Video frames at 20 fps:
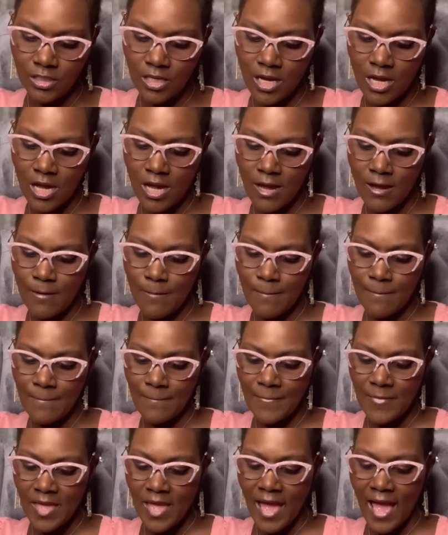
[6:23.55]
Um,
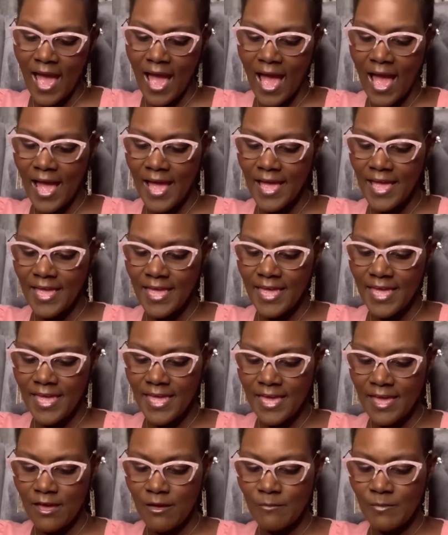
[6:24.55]
I
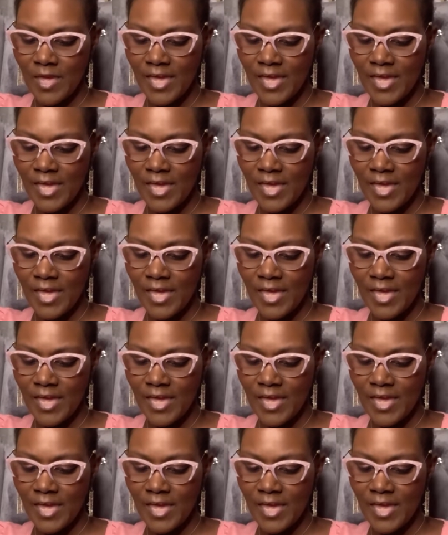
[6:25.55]
am